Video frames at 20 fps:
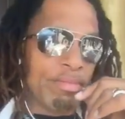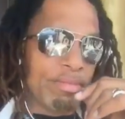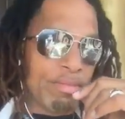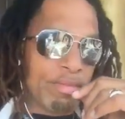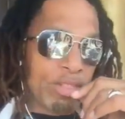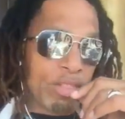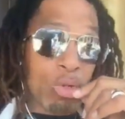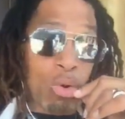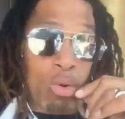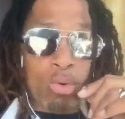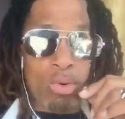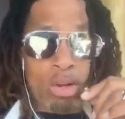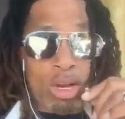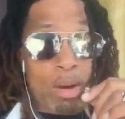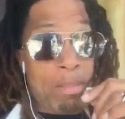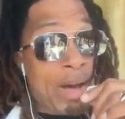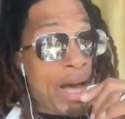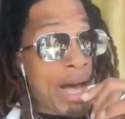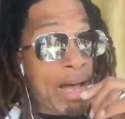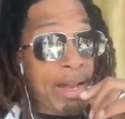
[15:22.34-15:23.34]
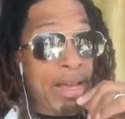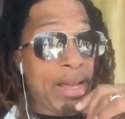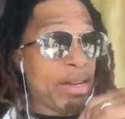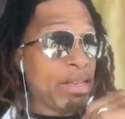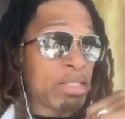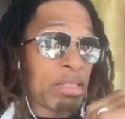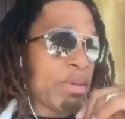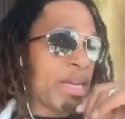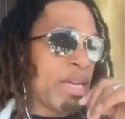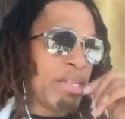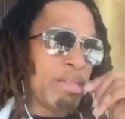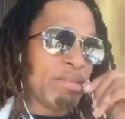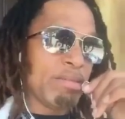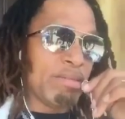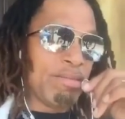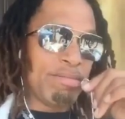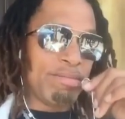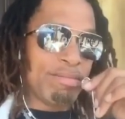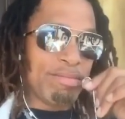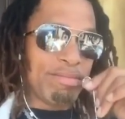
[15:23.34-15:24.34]
So come holler at us, man.
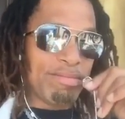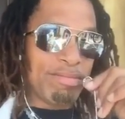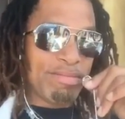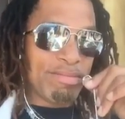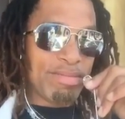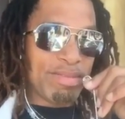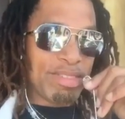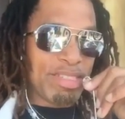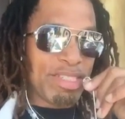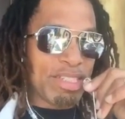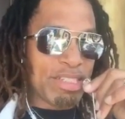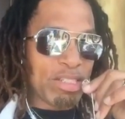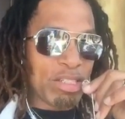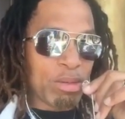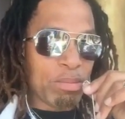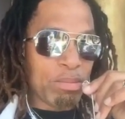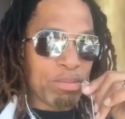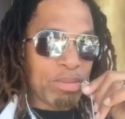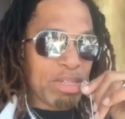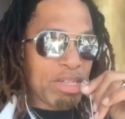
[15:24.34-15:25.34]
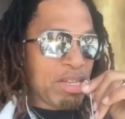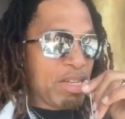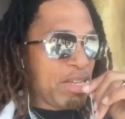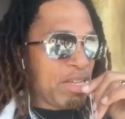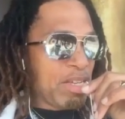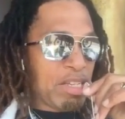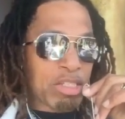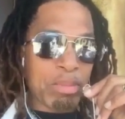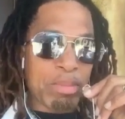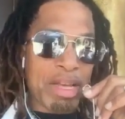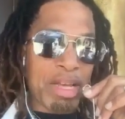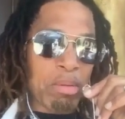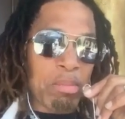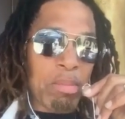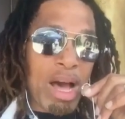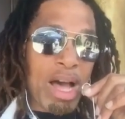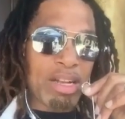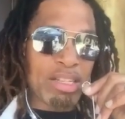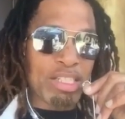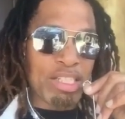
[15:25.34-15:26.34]
Get some
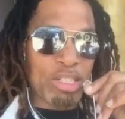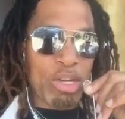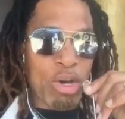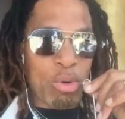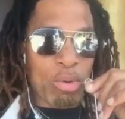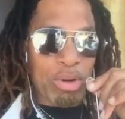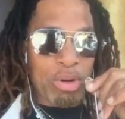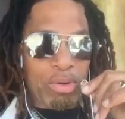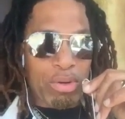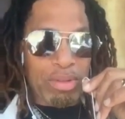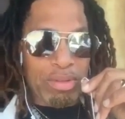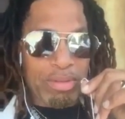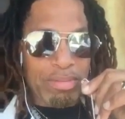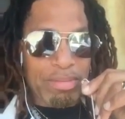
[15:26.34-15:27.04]
etymology going on.